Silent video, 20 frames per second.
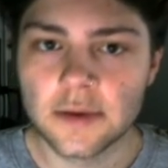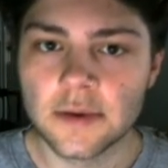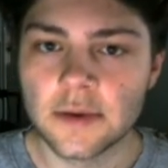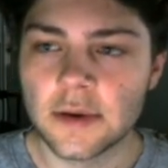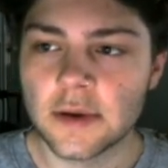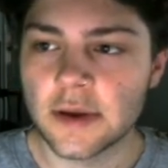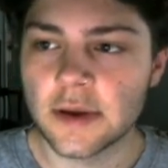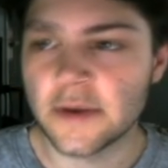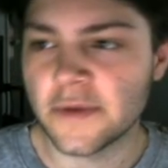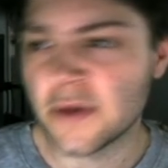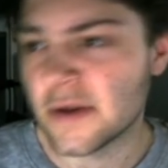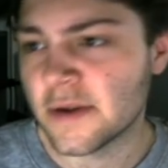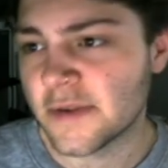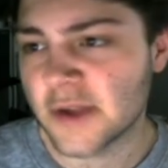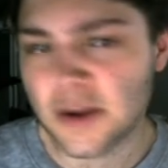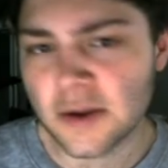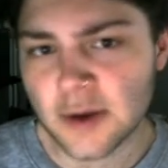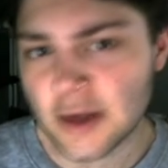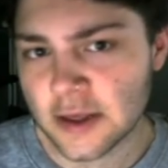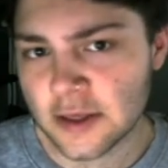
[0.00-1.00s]
If you have
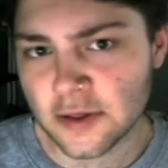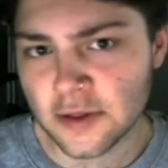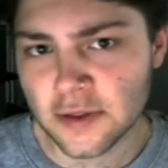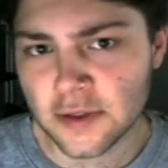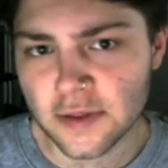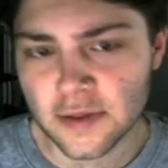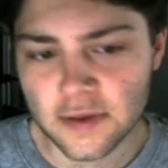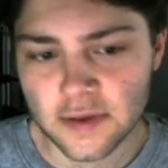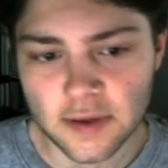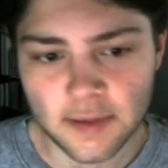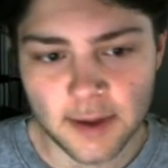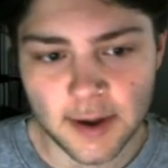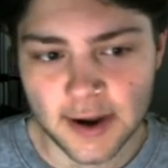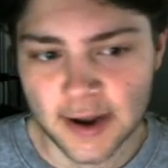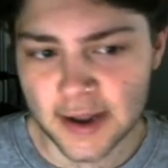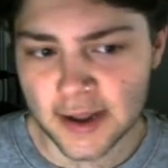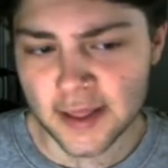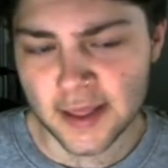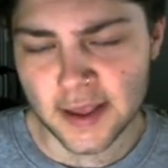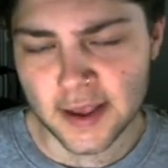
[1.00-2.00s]
any questions about
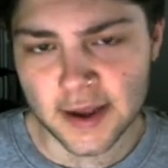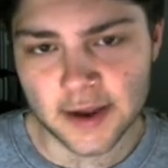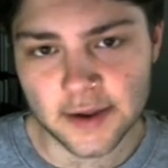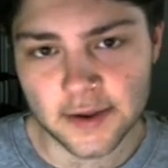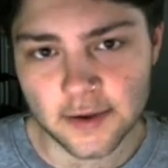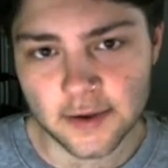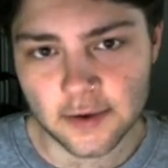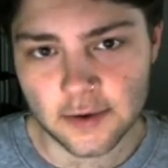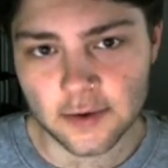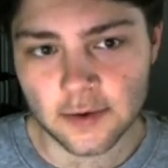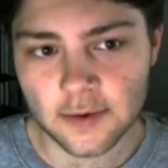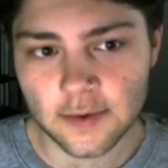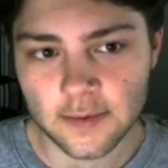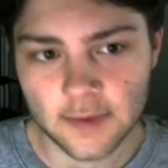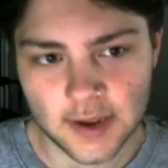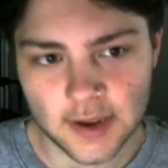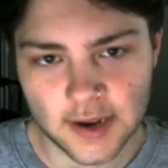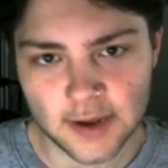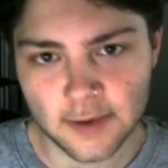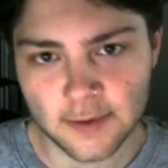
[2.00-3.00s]
anything I do,
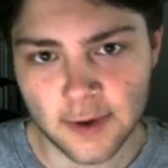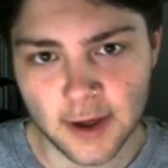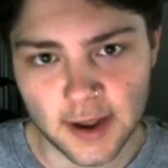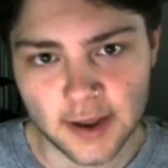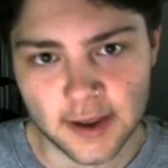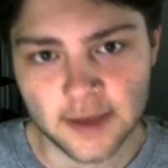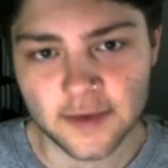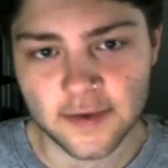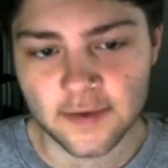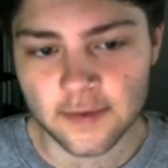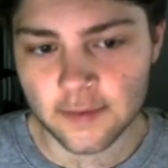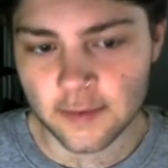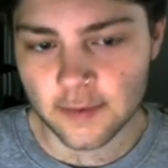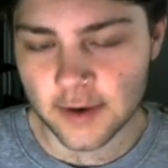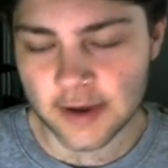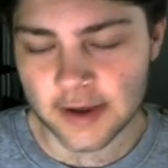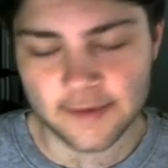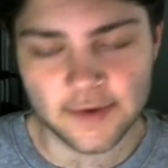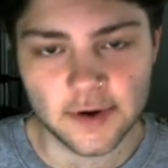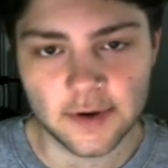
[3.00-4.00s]
hitting wise,
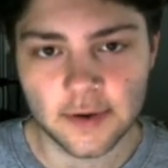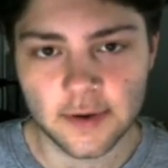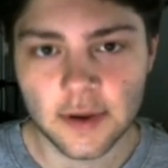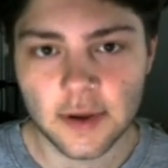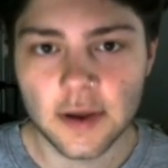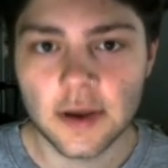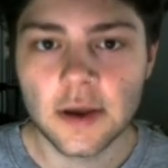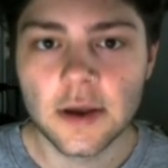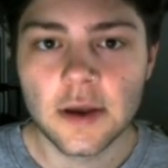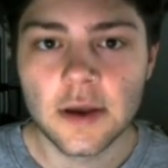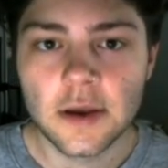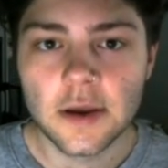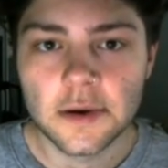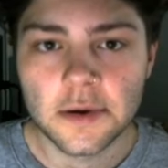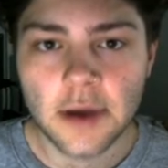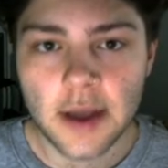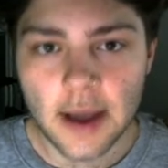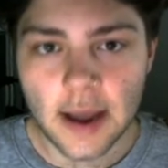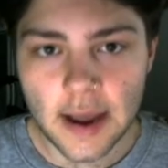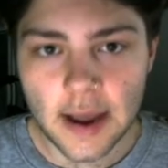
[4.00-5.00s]
whatever,
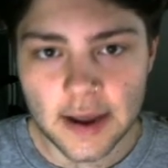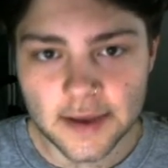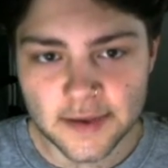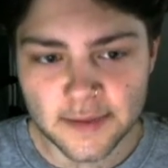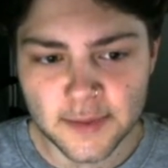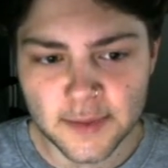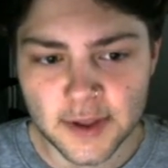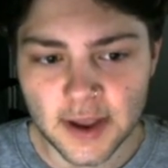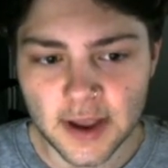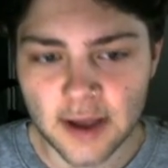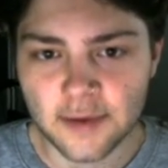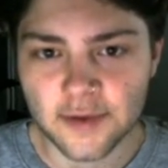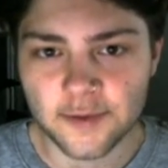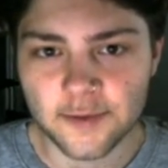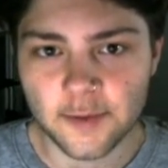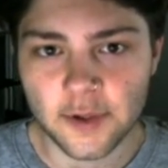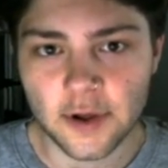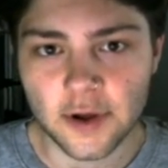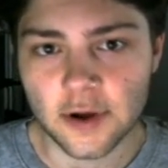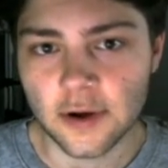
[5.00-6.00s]
ask them in the comments
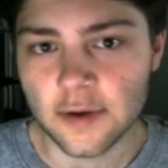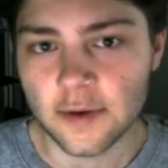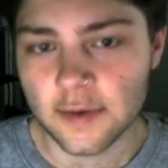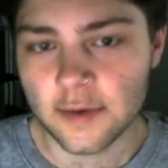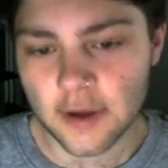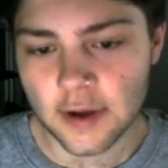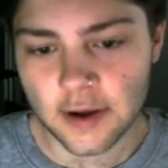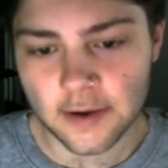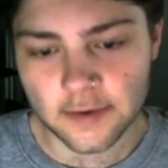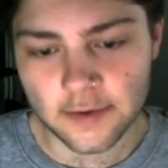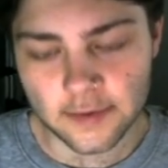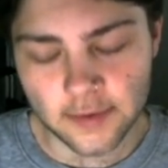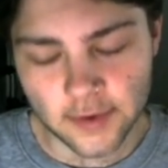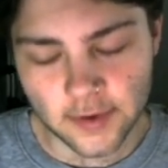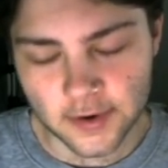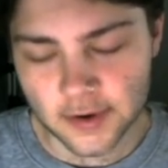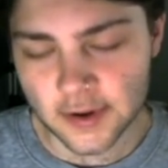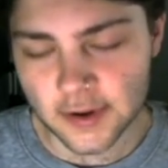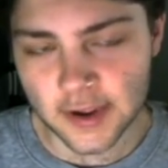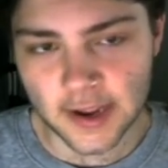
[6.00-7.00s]
below. I'll
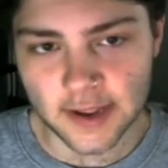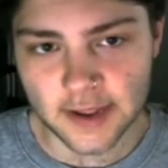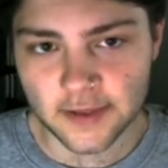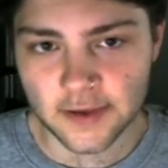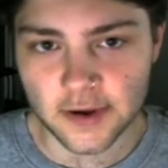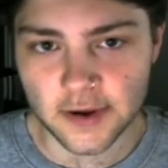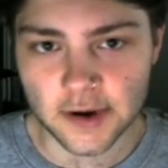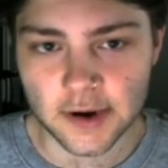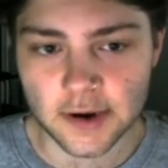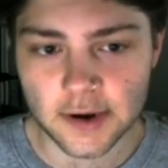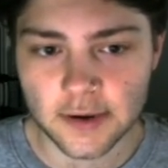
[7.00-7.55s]
certainly answer.